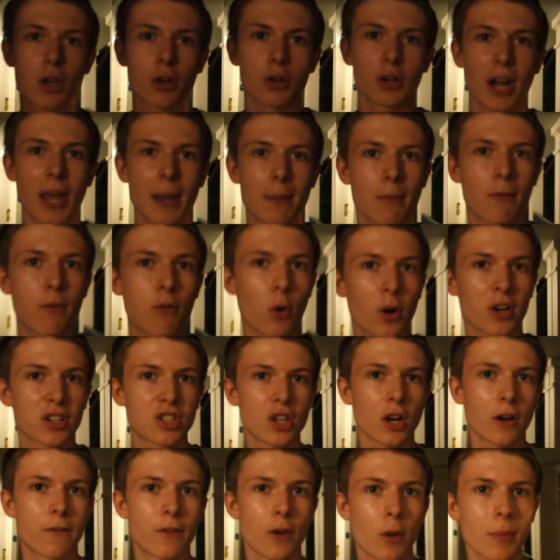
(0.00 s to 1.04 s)
other night, before I
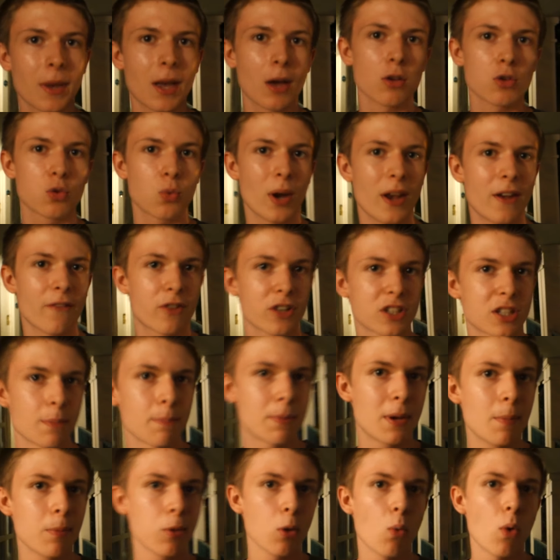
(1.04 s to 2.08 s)
started filming, I was waiting for some
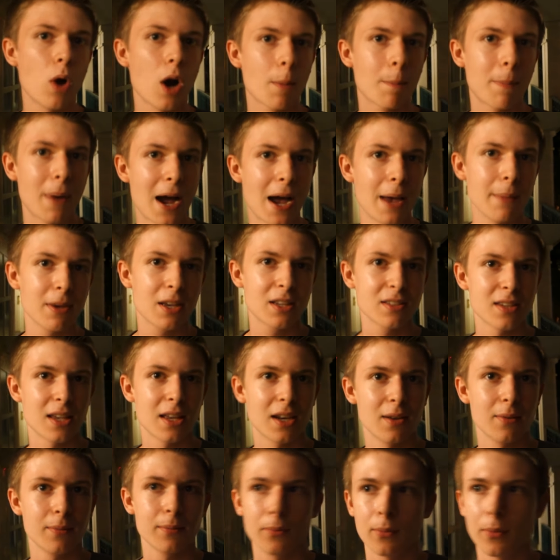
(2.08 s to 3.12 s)
people to walk by because I
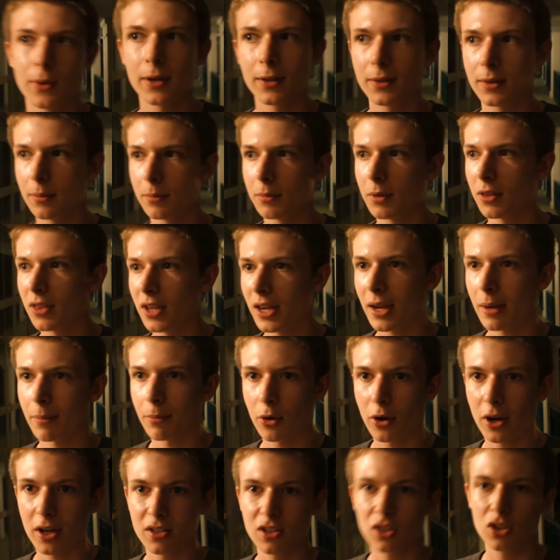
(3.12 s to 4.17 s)
didn't want them to think I'm
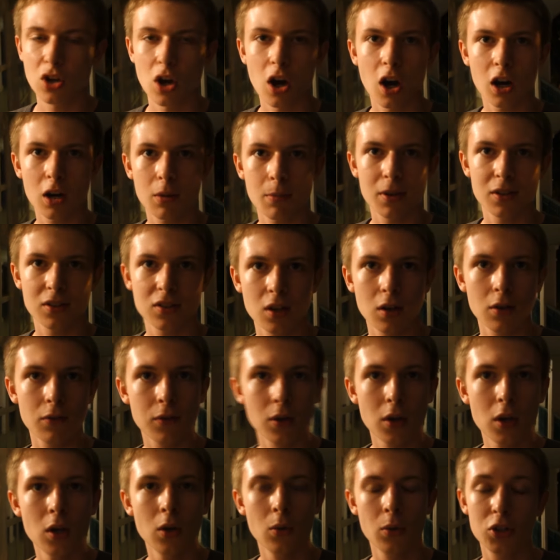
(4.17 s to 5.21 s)
crazy talking to myself,
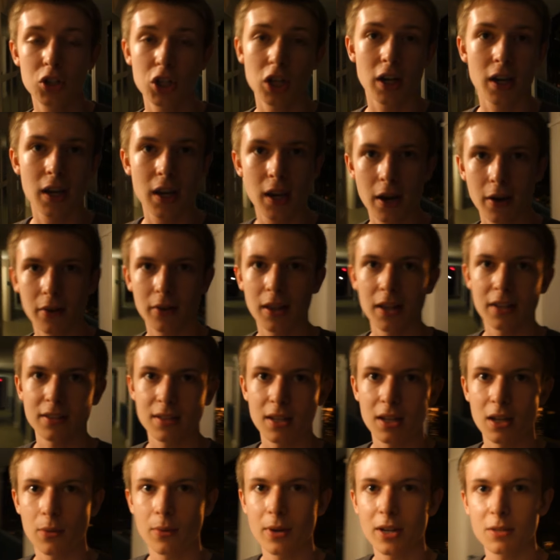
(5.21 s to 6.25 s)
which I care less
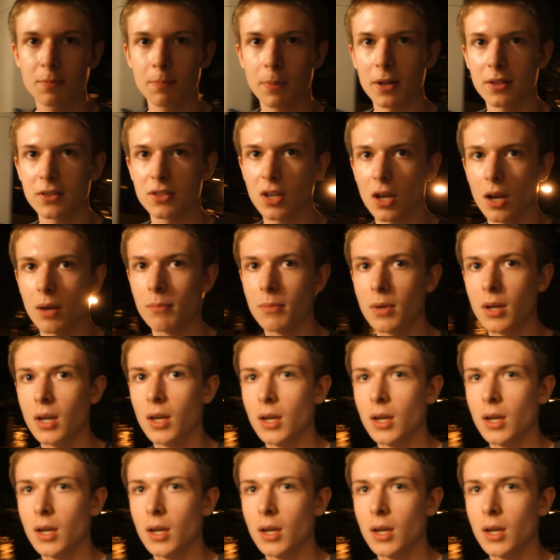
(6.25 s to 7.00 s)
anyways, but um,